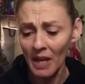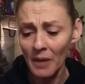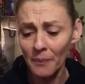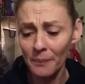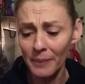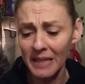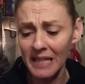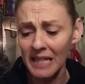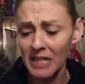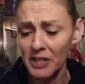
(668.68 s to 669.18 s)

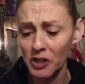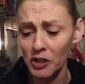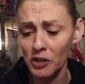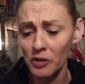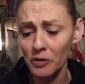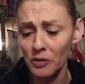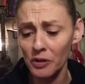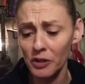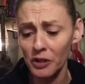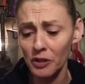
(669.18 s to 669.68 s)
Because
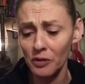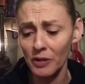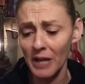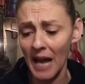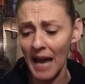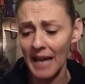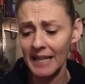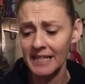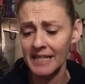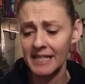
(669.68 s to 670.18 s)
you
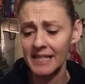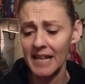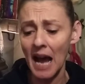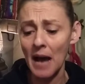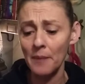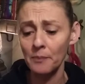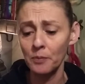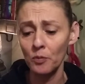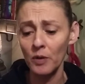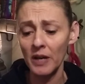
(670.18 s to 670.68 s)
got to
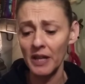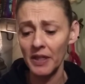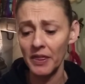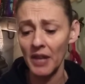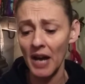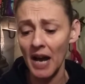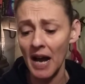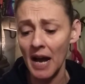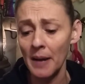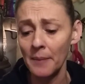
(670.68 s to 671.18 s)
stop with
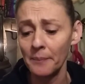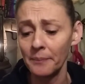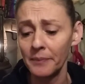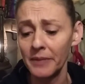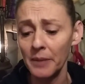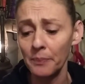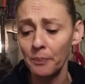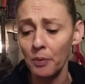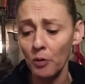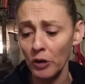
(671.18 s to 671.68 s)

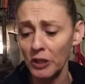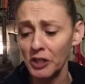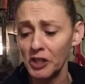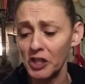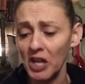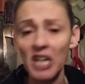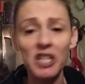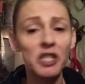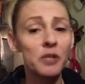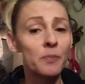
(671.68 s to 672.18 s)
the poor
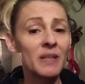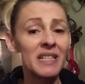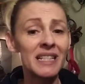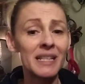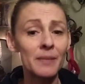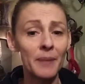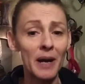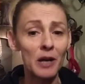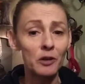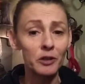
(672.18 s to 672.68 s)
judgments
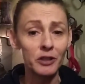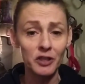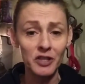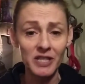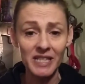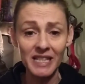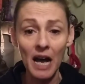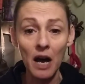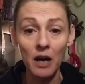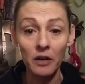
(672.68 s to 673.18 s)
about
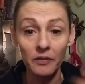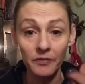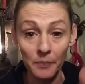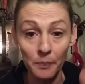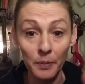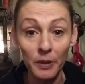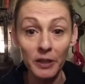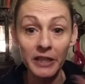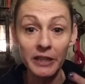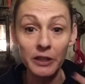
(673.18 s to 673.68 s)
yourself,
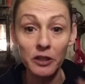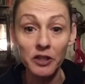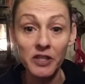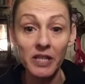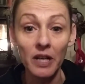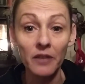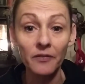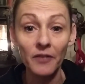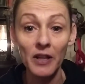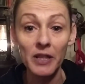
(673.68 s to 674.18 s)
putting
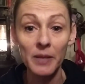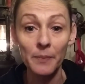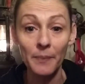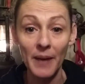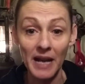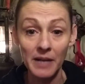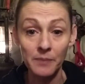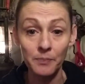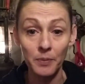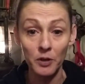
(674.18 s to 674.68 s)
yourself on the
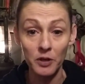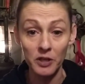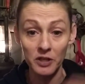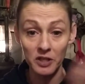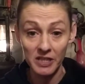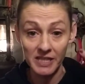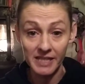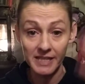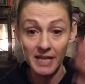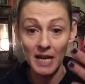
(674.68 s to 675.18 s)
back burner.
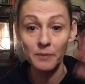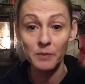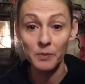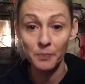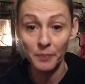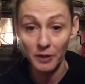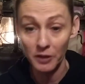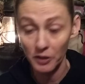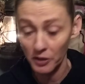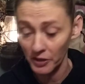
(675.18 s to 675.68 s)
It's time to
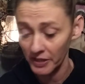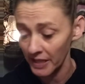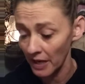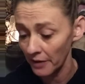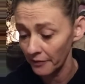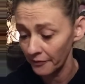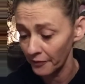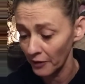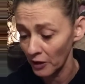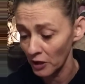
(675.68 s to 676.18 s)
put
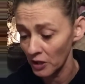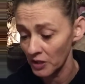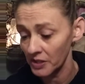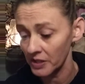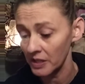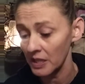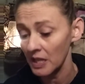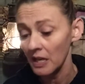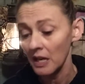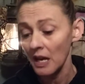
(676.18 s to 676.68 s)
yourself
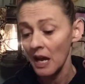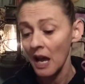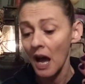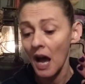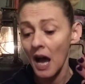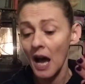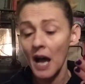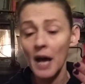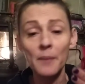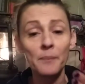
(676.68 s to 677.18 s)
first,
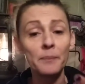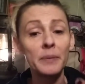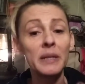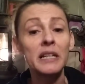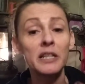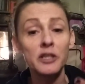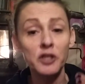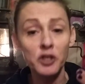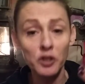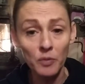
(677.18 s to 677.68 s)

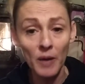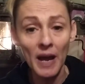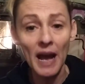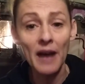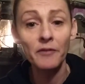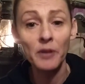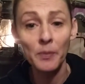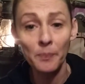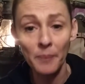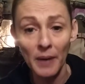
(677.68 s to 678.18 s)
because you
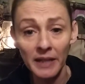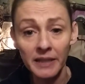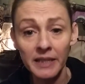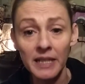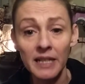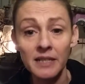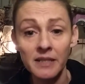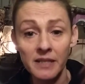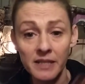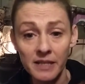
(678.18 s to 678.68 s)
have
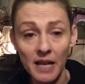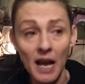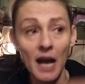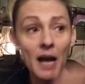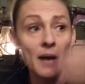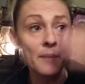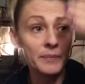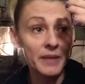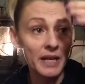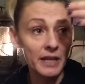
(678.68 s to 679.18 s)
abundance
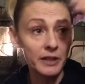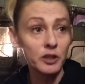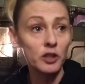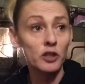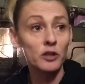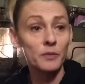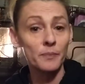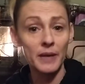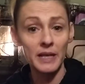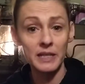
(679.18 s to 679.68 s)
that
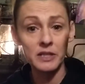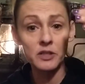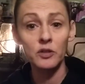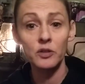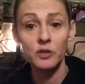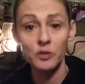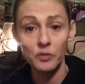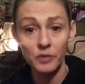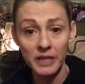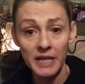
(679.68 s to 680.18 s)
you're meant to
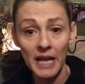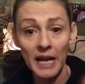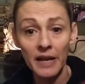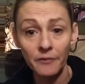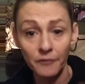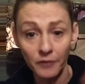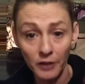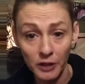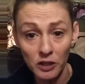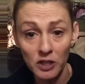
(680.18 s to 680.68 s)

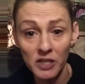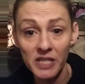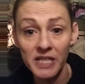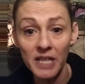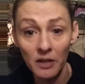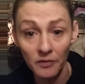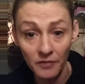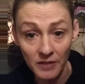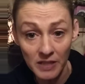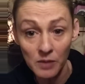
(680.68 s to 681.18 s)
create for
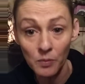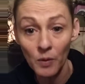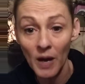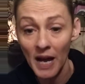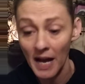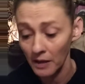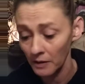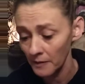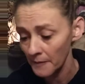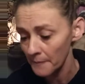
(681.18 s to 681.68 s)
yourself as
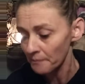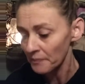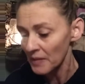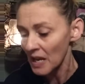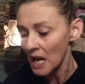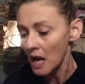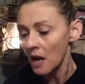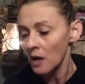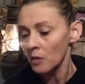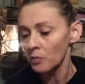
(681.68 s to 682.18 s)
well,
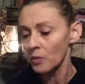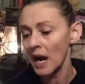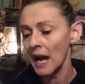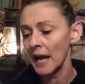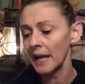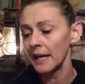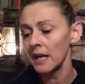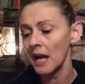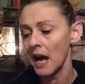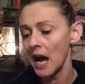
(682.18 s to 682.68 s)

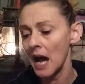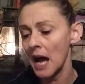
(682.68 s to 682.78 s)
right?